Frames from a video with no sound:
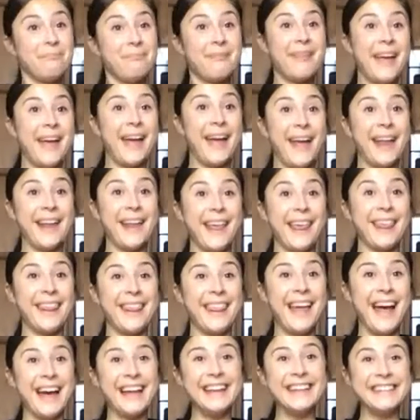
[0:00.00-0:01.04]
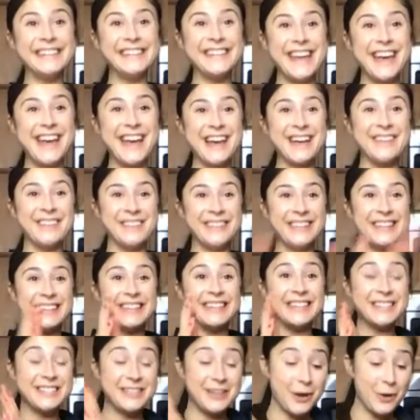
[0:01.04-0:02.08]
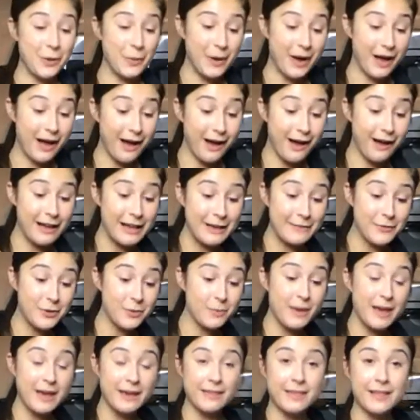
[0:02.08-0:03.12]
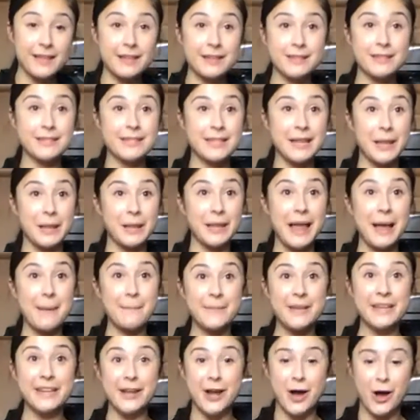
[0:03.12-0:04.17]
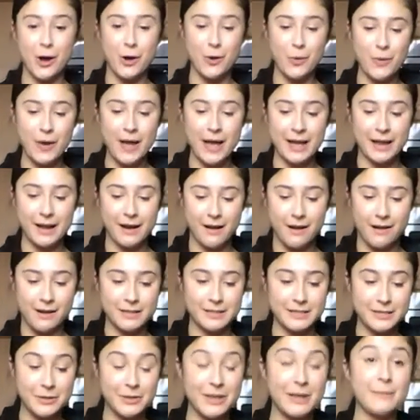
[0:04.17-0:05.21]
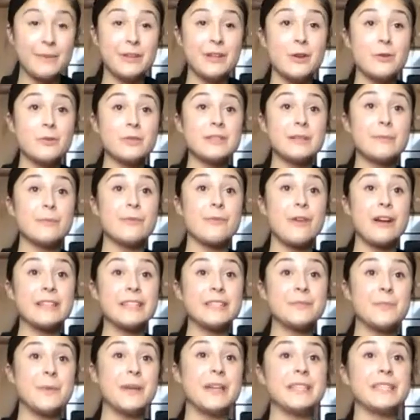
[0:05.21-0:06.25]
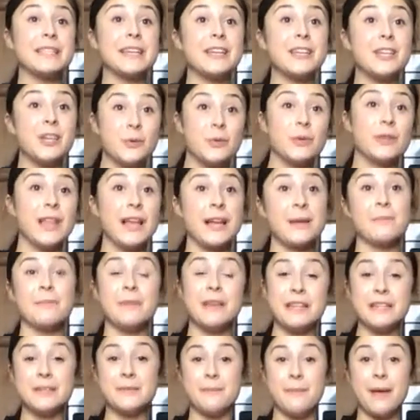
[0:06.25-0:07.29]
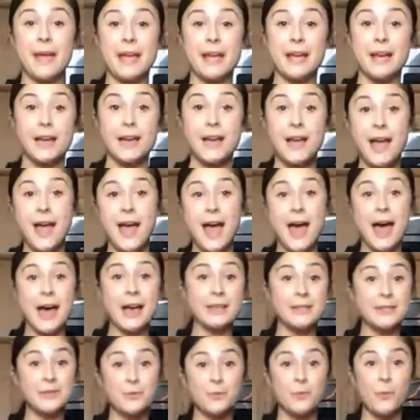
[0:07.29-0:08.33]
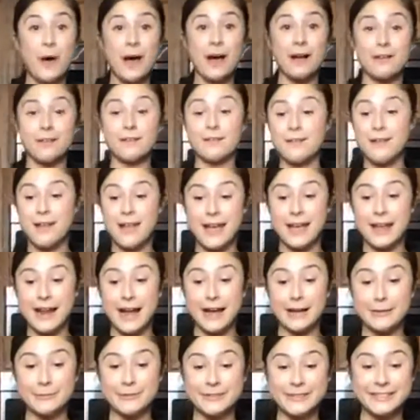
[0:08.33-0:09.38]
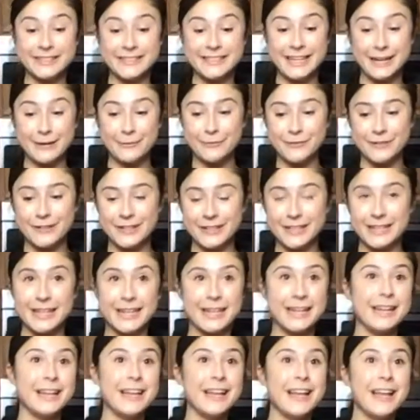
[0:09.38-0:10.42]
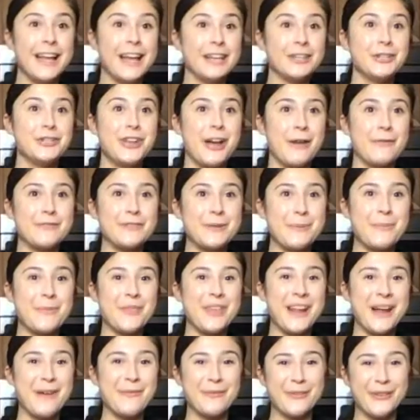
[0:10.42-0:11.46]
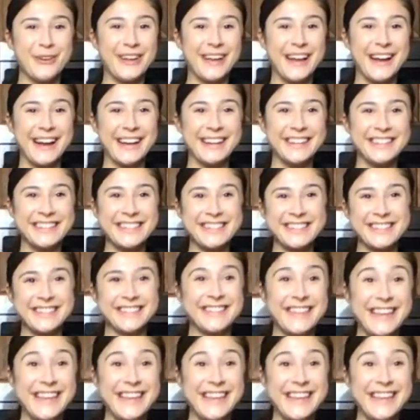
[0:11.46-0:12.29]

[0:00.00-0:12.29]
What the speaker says: And that is it. So if you make these, let me know. And also let me know some of the recipes that you would like me to make as well. And I will definitely chef something up for you guys.